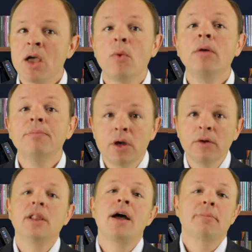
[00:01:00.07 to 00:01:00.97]
Well, you're
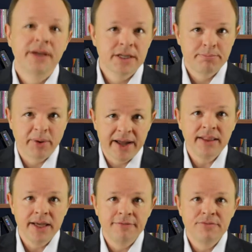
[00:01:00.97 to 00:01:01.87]
in luck because brand
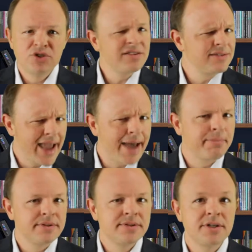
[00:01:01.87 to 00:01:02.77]
lift just
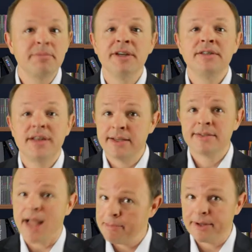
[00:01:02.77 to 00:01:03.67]
happens to be today's
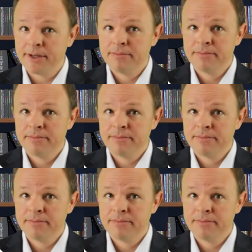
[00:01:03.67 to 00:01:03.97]
topic.